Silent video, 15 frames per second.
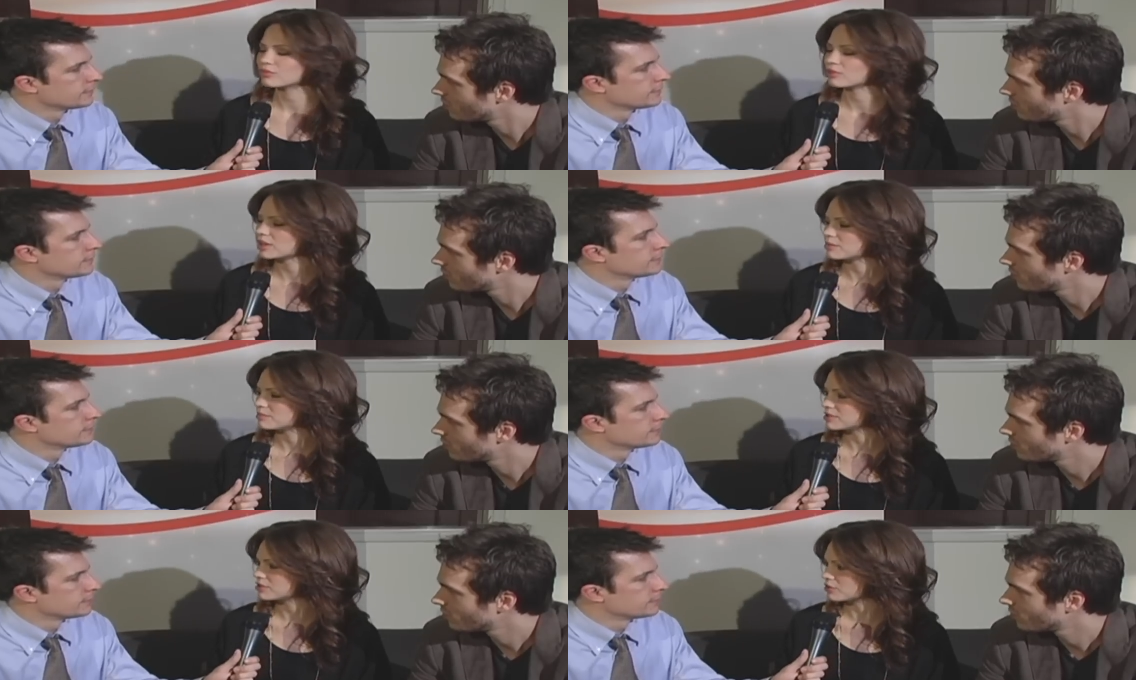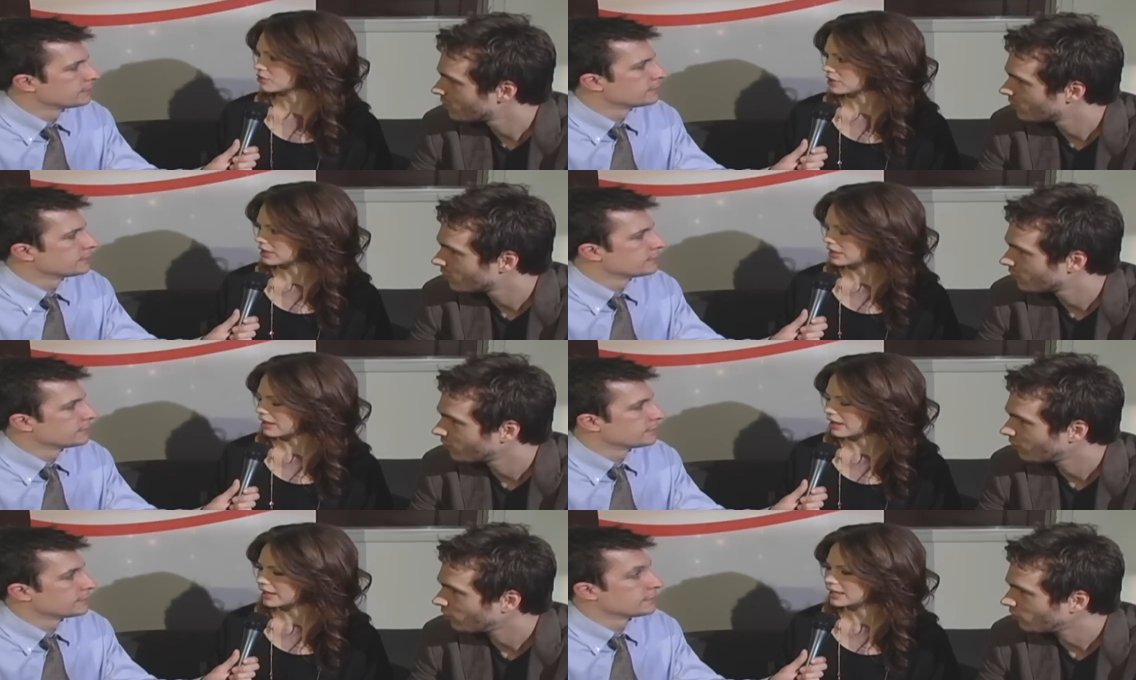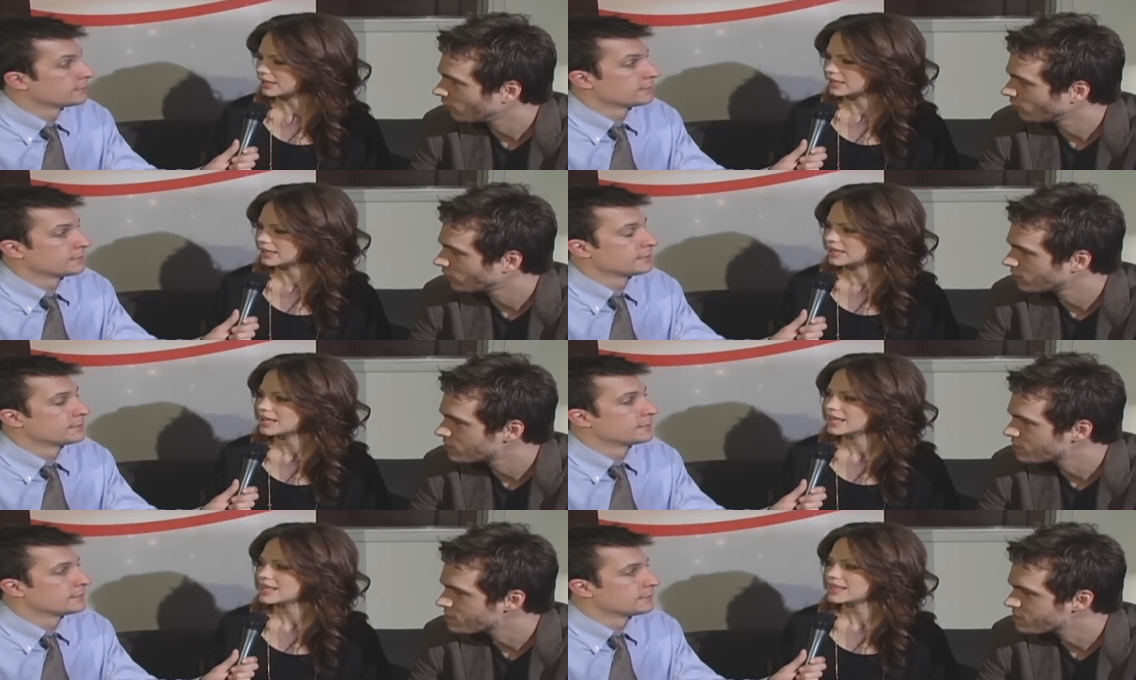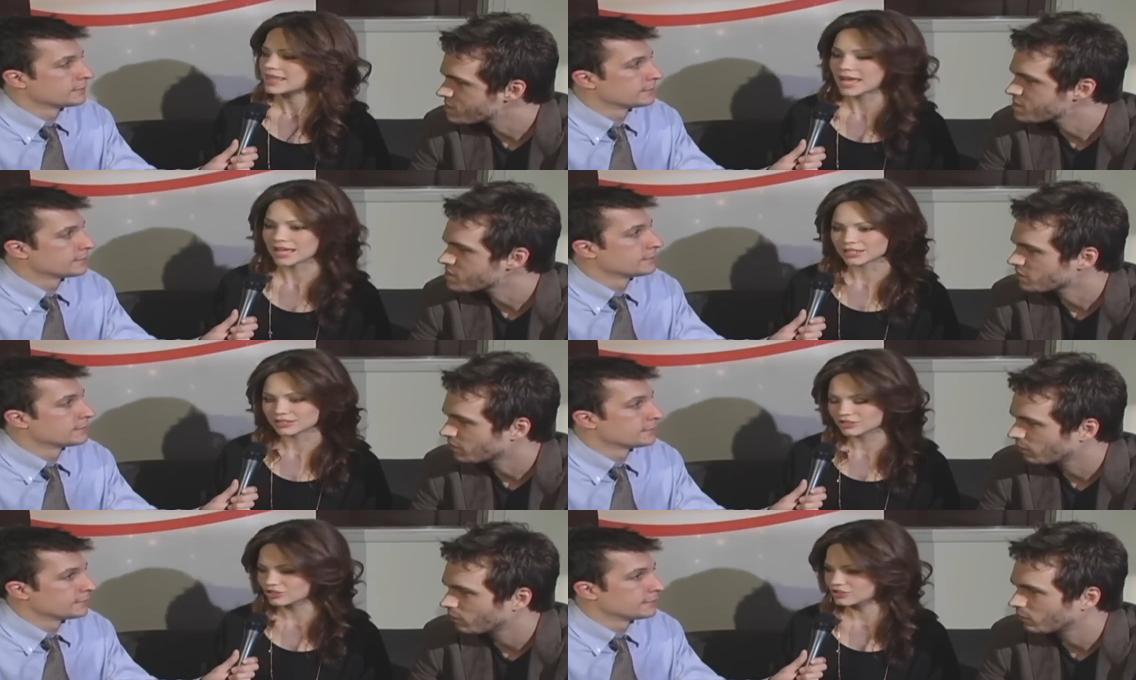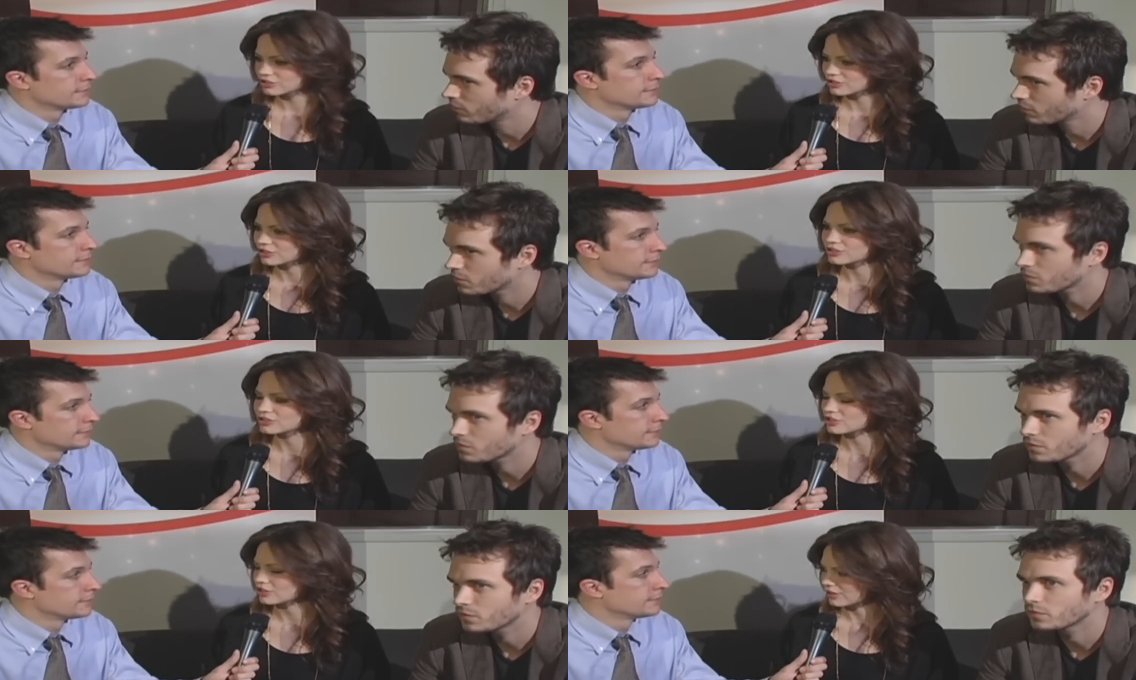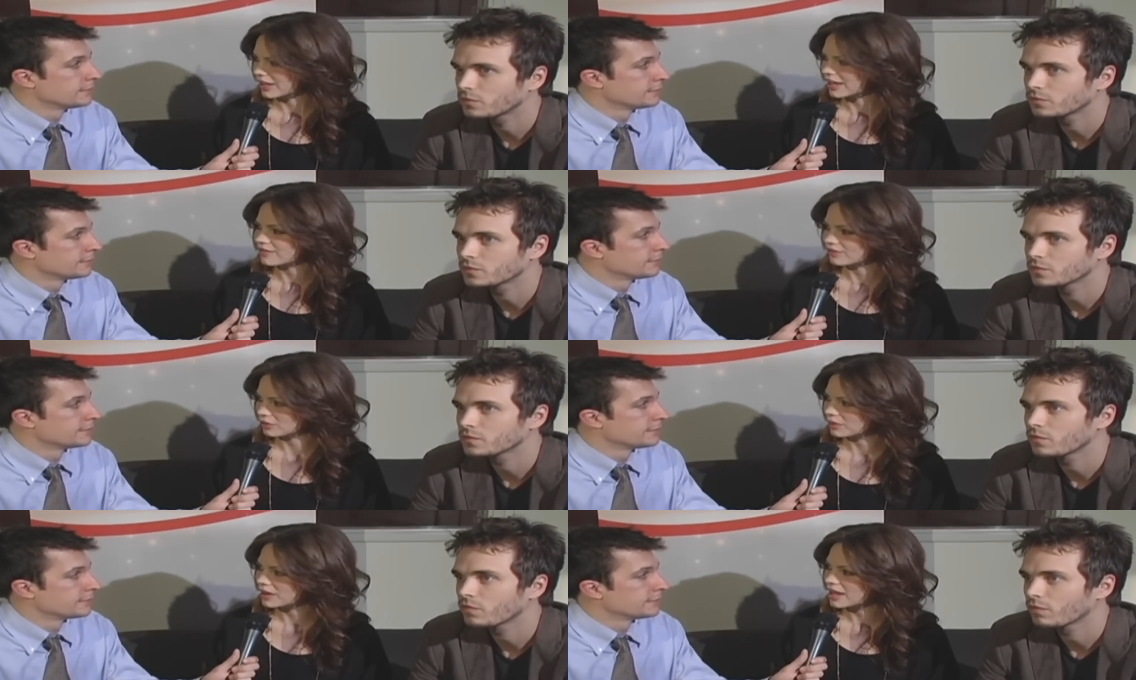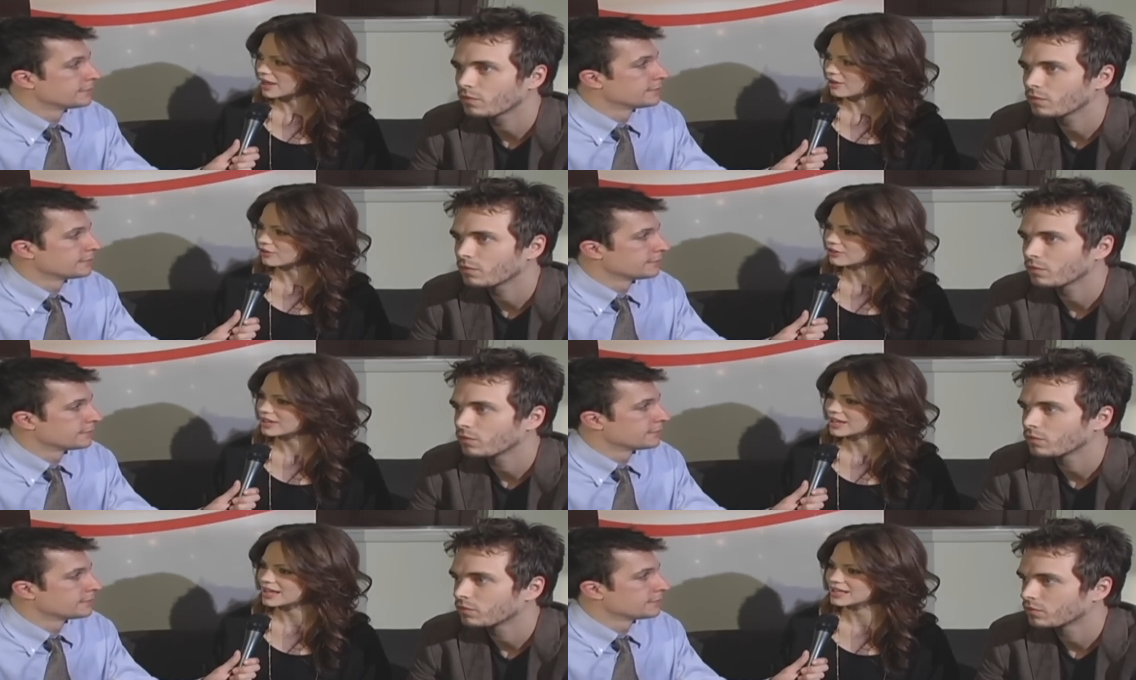Speaker 1: rape storyline, and that turned her life around.